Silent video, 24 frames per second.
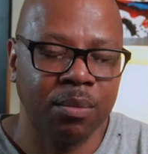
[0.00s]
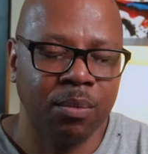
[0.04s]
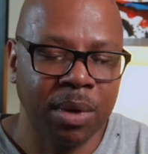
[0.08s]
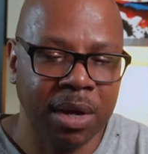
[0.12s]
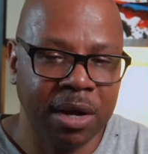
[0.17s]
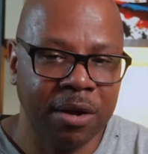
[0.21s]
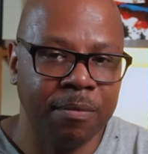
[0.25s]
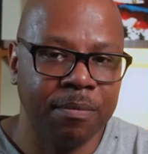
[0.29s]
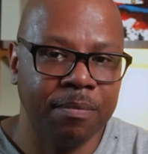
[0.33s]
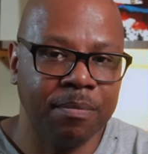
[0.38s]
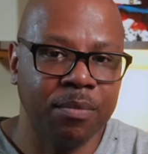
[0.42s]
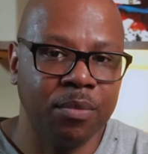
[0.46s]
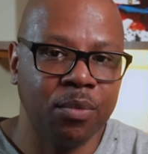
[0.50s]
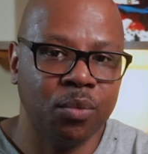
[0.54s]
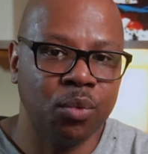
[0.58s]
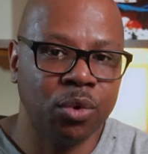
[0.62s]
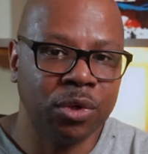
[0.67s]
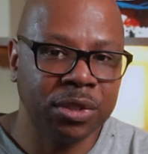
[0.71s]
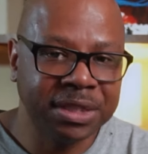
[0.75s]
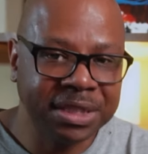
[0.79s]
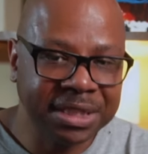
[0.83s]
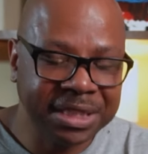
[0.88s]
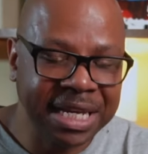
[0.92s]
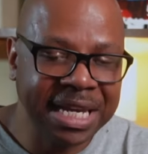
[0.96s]
Well,
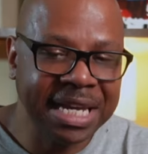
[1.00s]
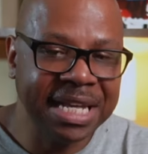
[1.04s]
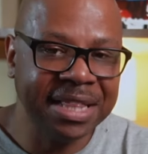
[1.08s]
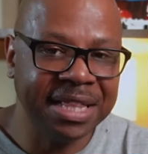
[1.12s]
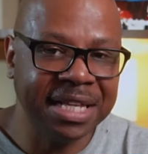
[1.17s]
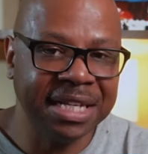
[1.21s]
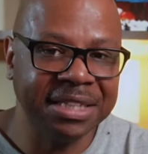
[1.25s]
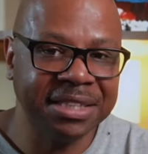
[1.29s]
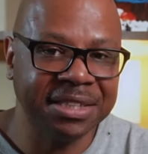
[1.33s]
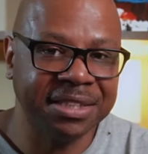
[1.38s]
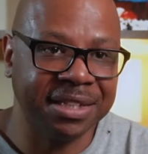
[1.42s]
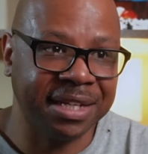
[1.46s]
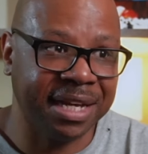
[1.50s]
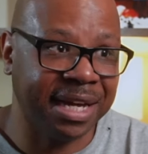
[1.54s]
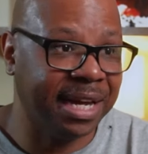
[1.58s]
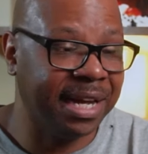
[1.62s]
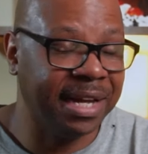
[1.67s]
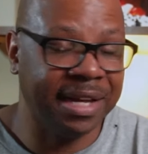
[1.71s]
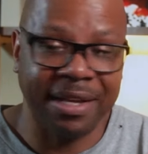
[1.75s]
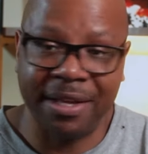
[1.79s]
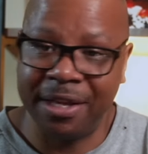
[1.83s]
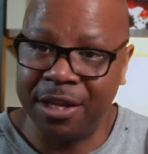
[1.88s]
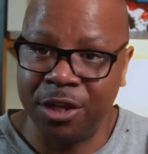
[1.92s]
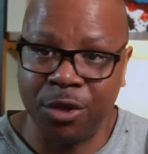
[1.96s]
we're seeing this,
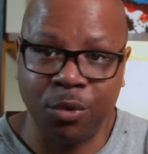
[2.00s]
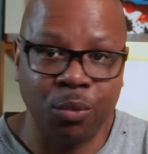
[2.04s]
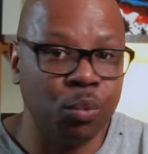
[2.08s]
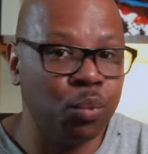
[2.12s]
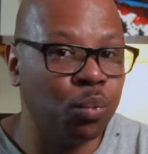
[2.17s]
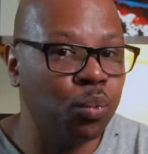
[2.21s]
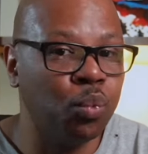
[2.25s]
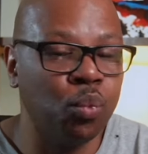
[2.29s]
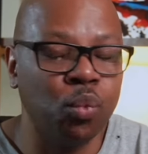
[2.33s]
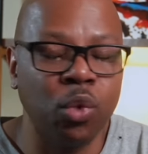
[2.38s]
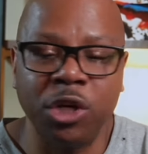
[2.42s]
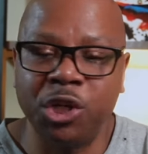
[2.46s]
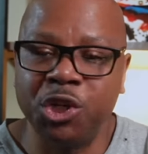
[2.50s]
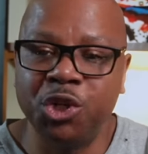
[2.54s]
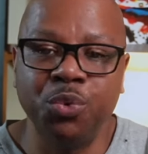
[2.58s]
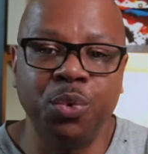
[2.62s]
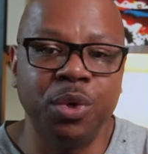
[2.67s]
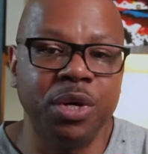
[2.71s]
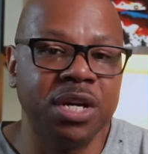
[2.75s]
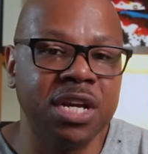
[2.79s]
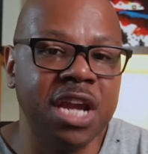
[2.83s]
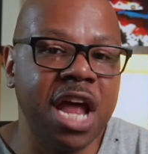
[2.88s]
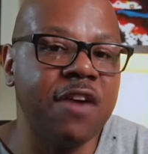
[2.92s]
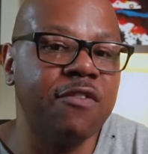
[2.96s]
what
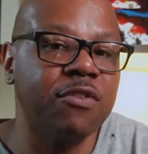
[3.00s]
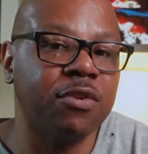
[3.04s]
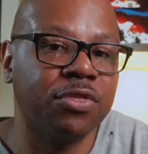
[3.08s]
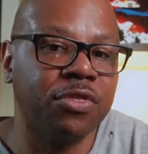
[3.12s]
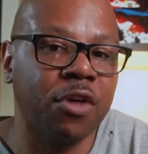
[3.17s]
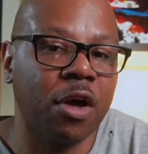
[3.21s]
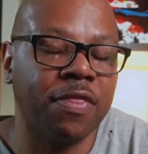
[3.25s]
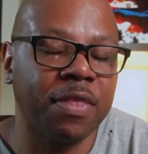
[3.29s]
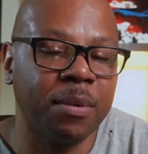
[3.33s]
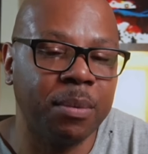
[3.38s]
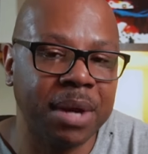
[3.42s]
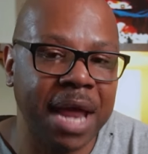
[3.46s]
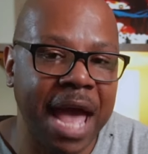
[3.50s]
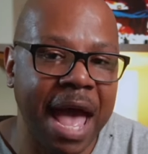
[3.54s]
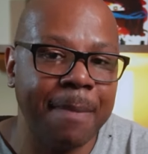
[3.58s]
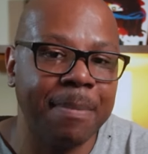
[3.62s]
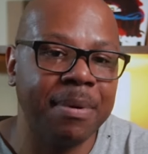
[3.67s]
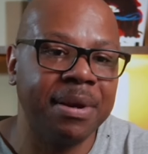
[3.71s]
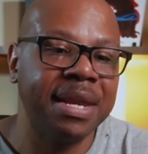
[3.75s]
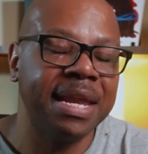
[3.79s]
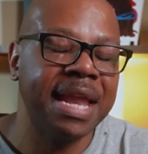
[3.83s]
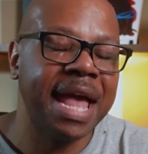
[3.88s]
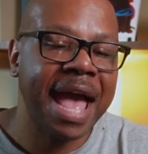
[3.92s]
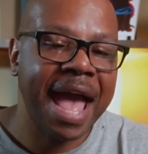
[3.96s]
you would never thought that would
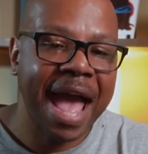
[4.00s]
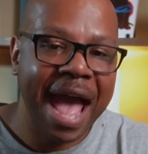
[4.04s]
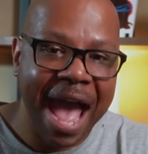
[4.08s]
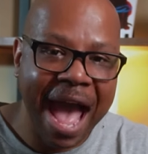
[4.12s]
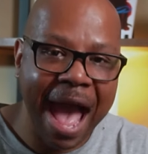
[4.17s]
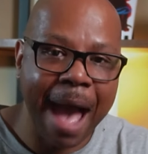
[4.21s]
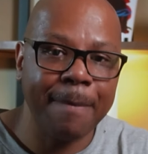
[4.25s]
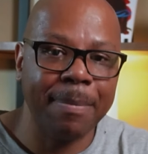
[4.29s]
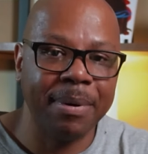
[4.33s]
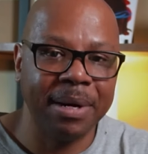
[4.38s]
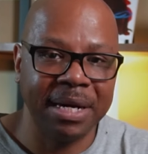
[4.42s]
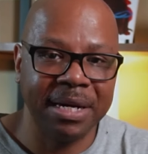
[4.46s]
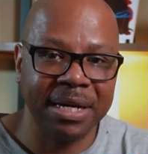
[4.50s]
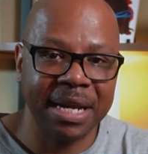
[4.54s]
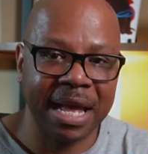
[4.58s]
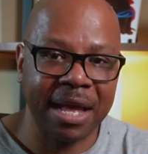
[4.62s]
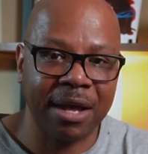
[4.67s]
happen, happening